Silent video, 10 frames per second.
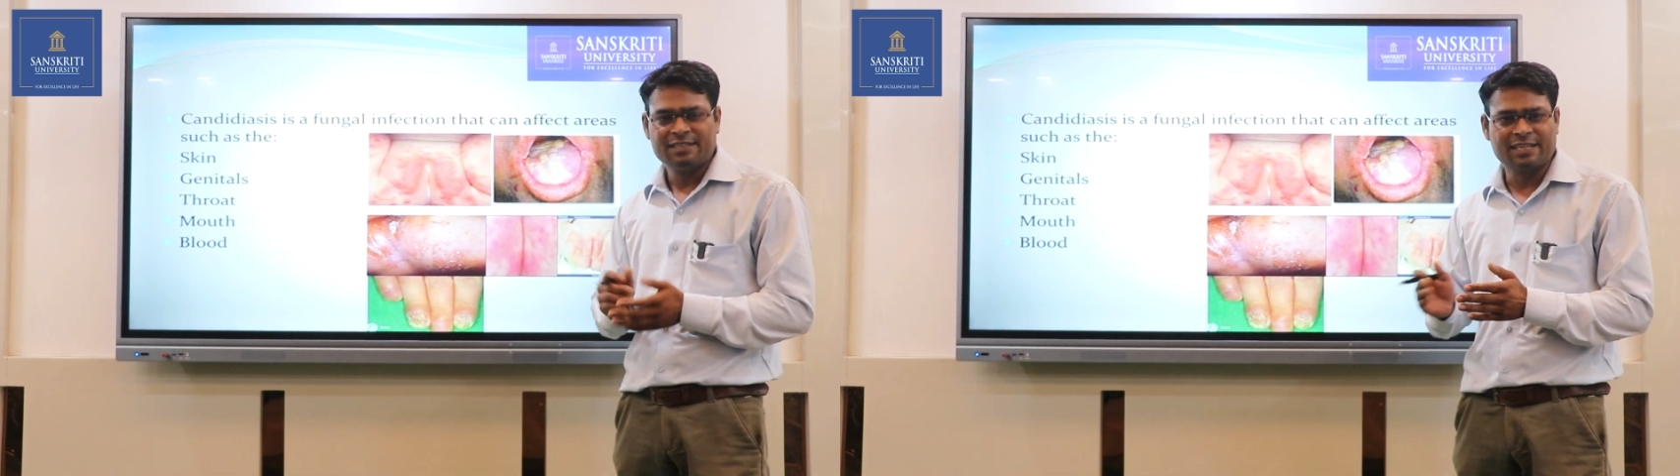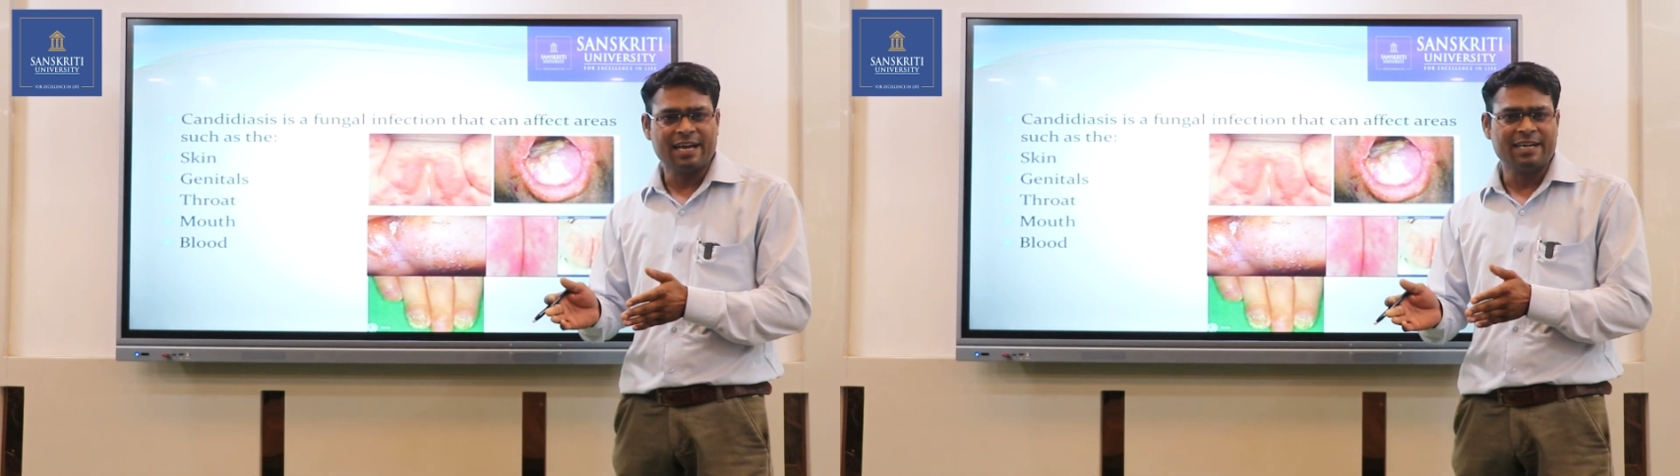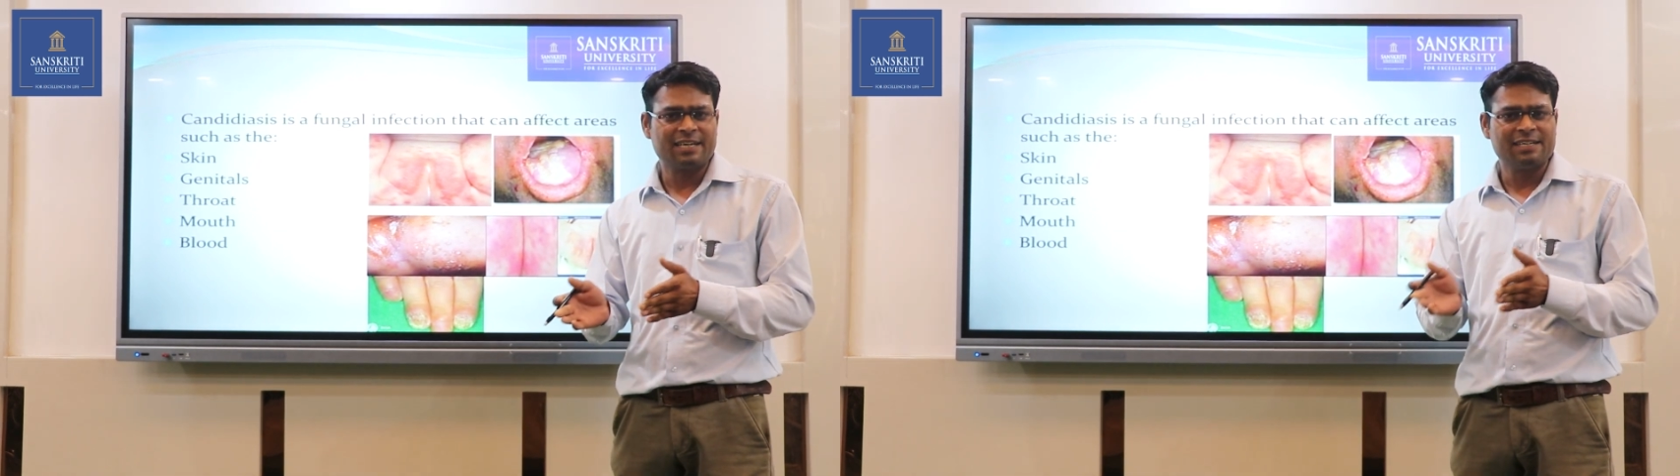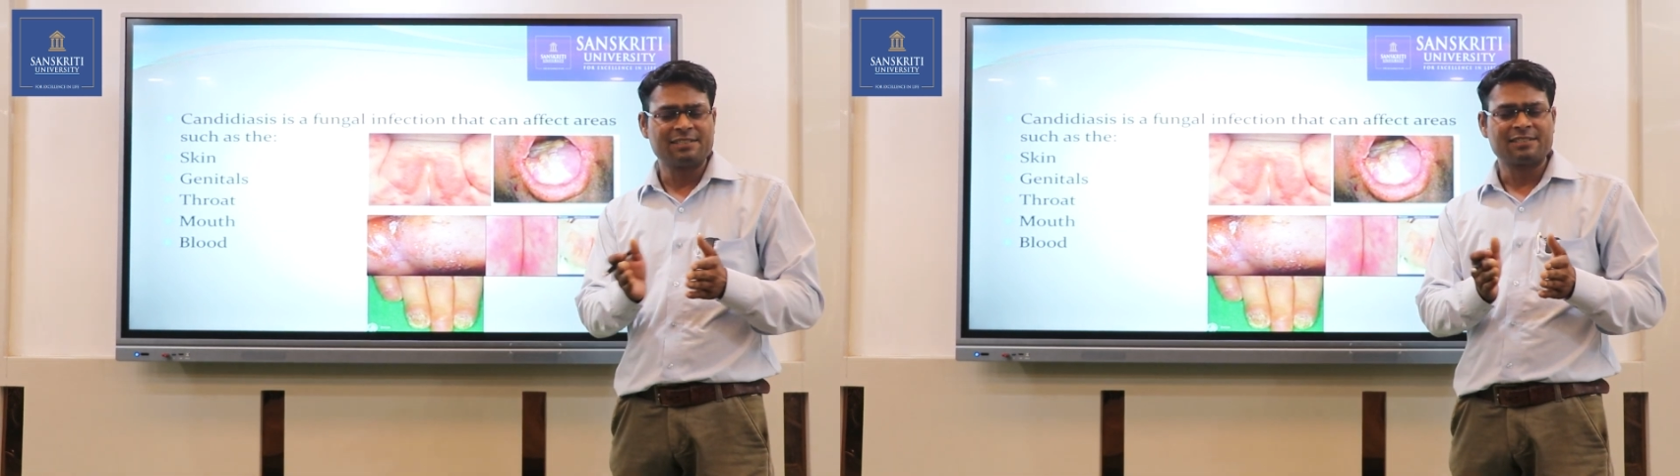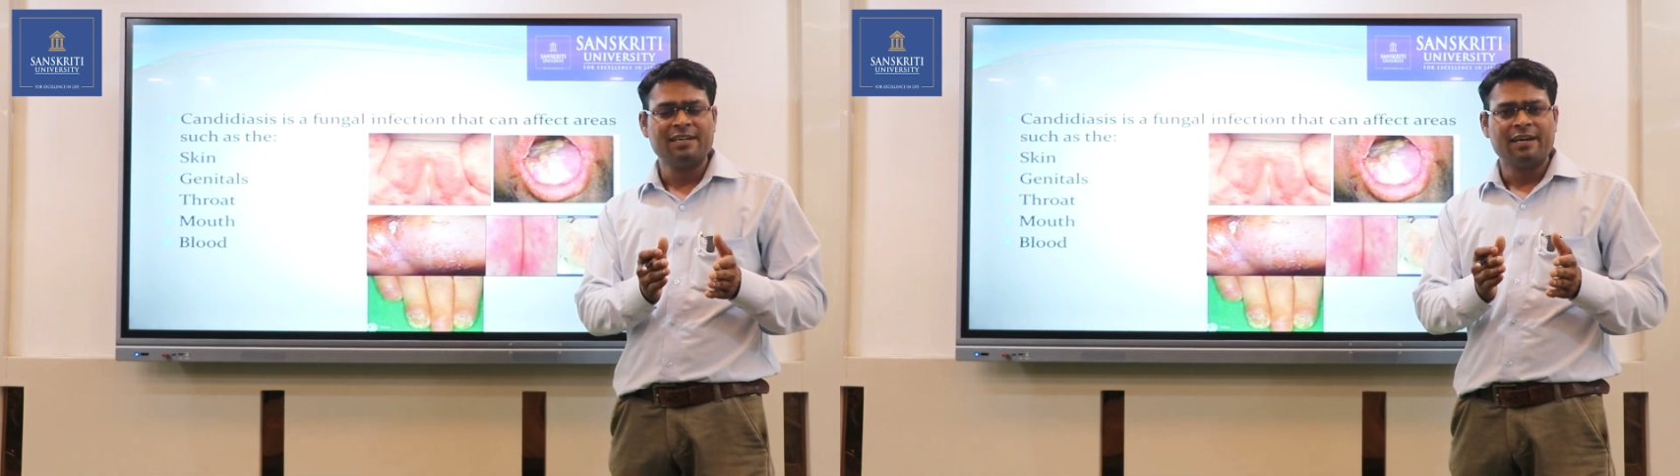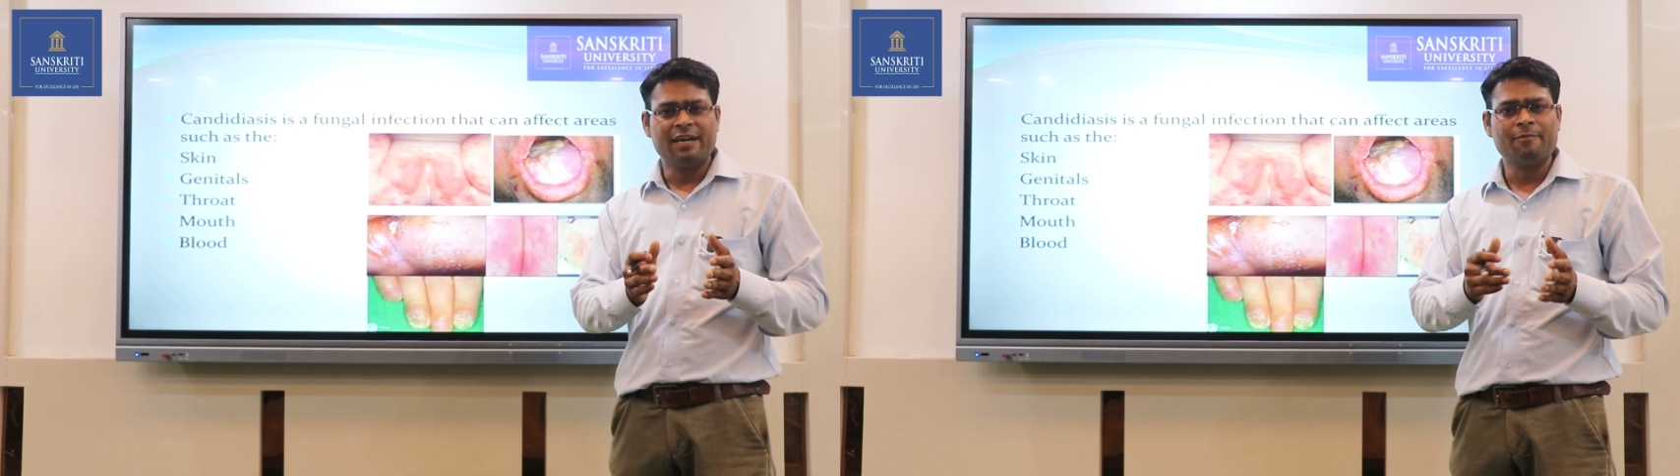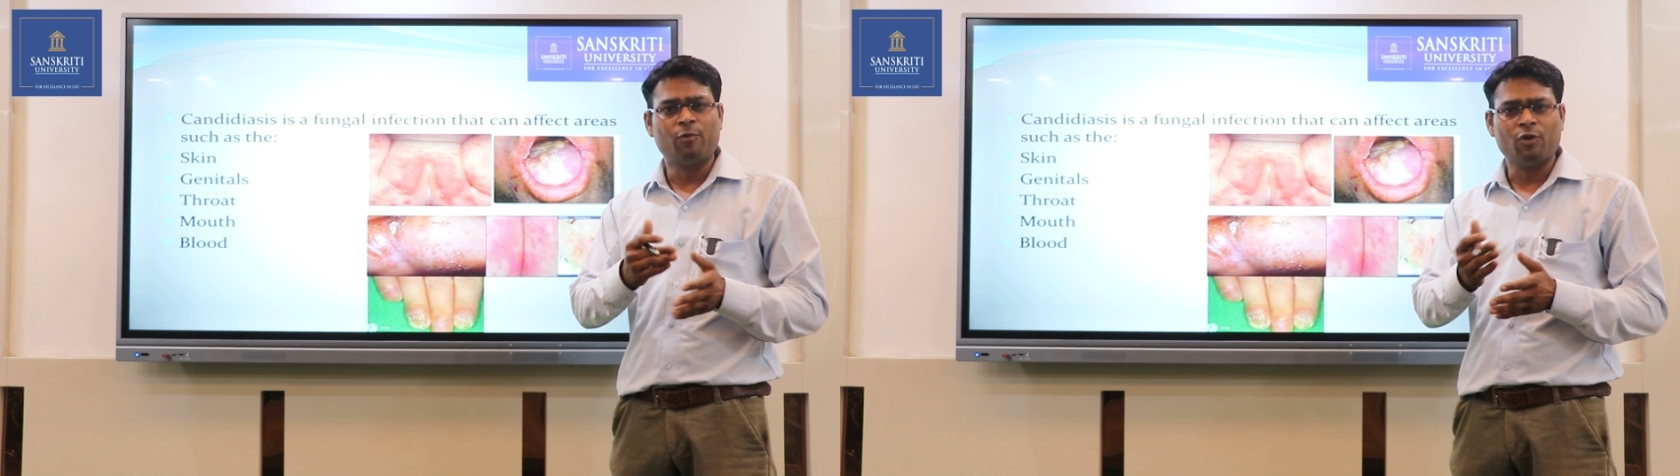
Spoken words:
Genitals, in